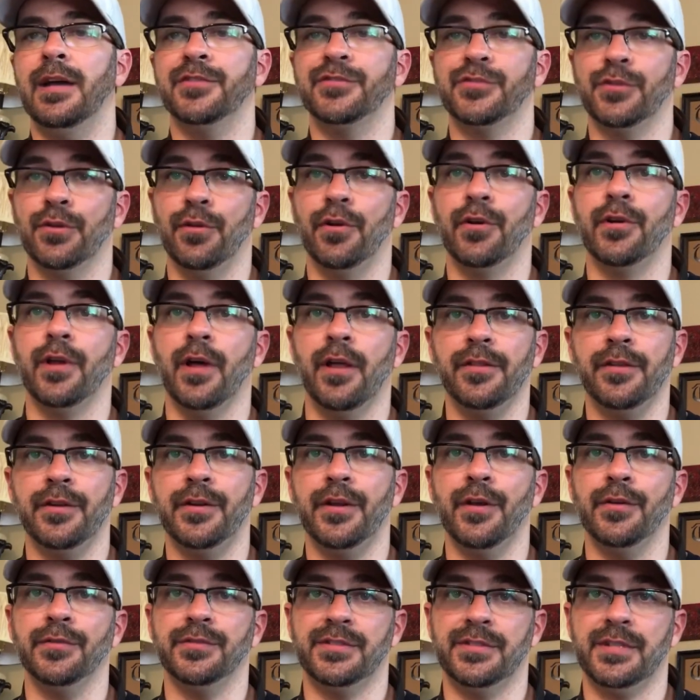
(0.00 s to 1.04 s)
So learn all the
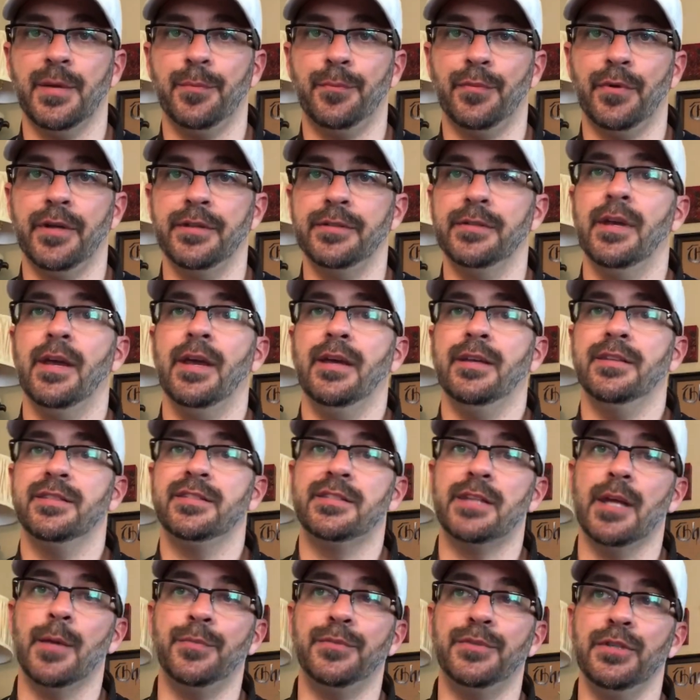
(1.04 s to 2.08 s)
notes, step one.
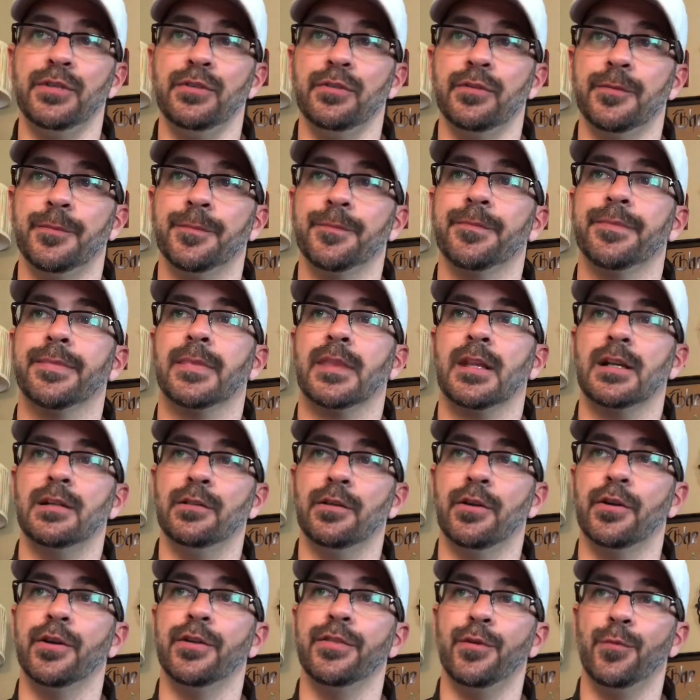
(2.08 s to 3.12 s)
Step two,
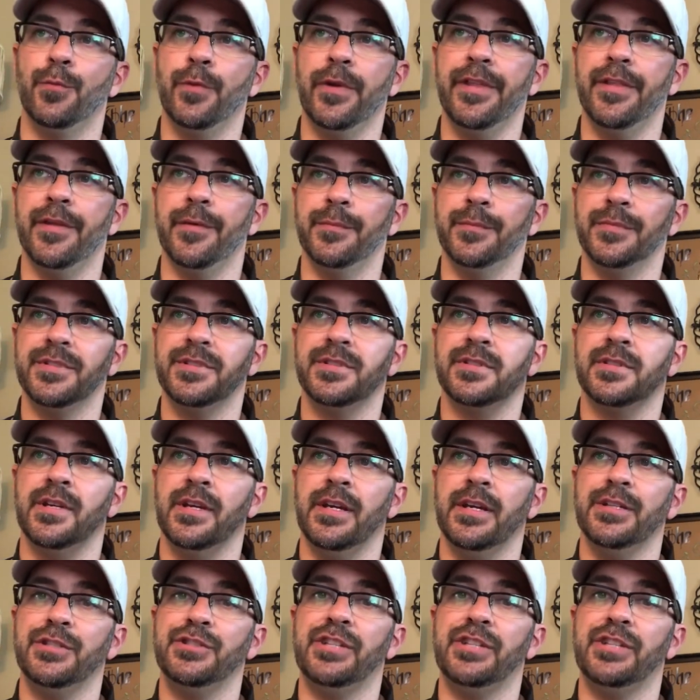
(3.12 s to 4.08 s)
learn the rhythms.